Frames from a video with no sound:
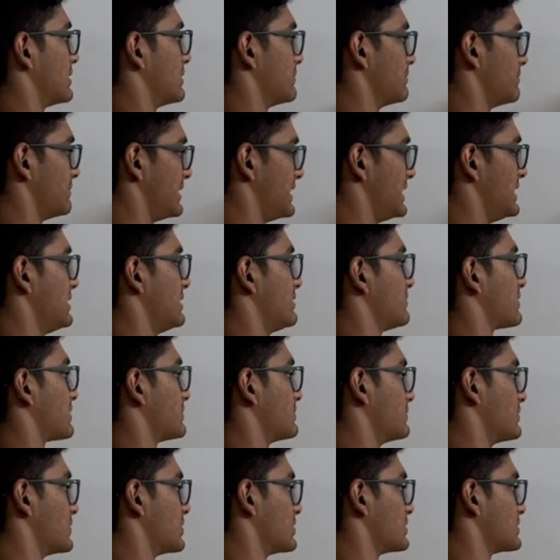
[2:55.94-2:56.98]
B from
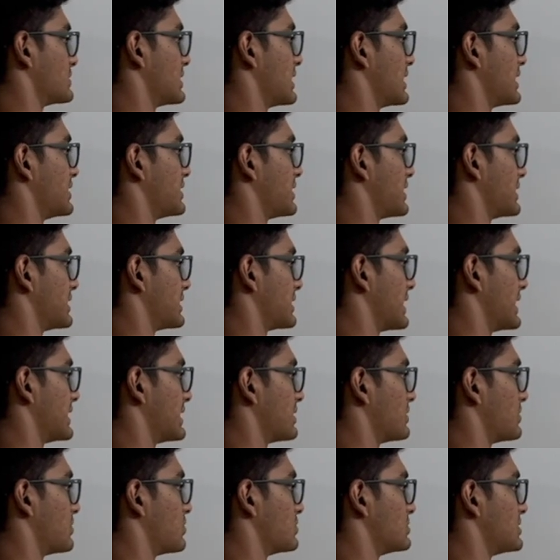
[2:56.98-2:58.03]
both and you can get
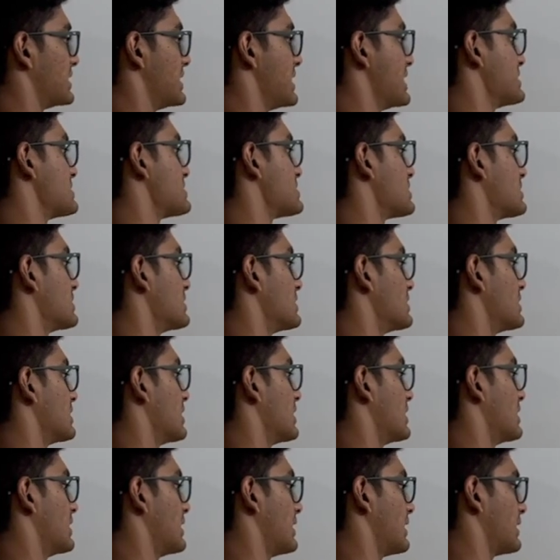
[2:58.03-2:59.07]
OTH.
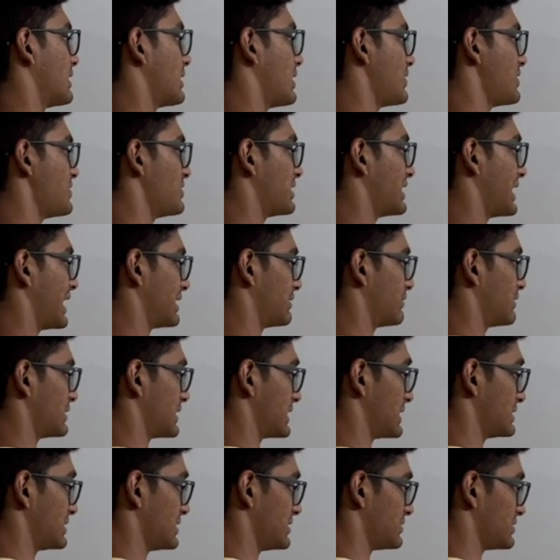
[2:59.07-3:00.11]
Now you
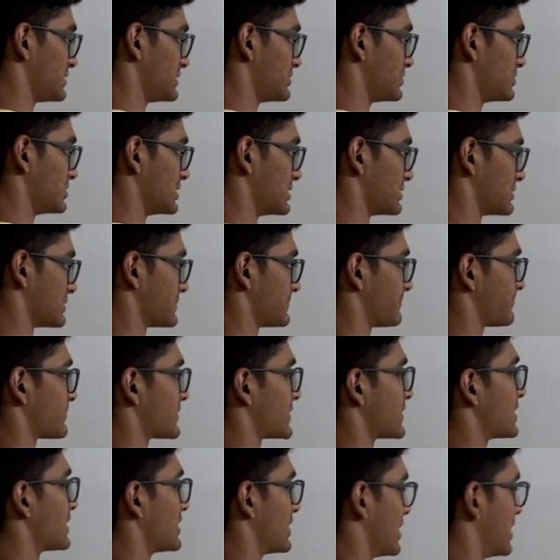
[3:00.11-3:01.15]
convert this into this.
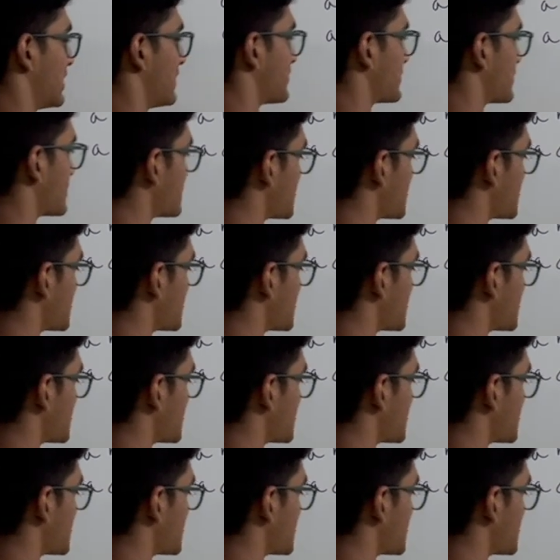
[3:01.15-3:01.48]
Of course,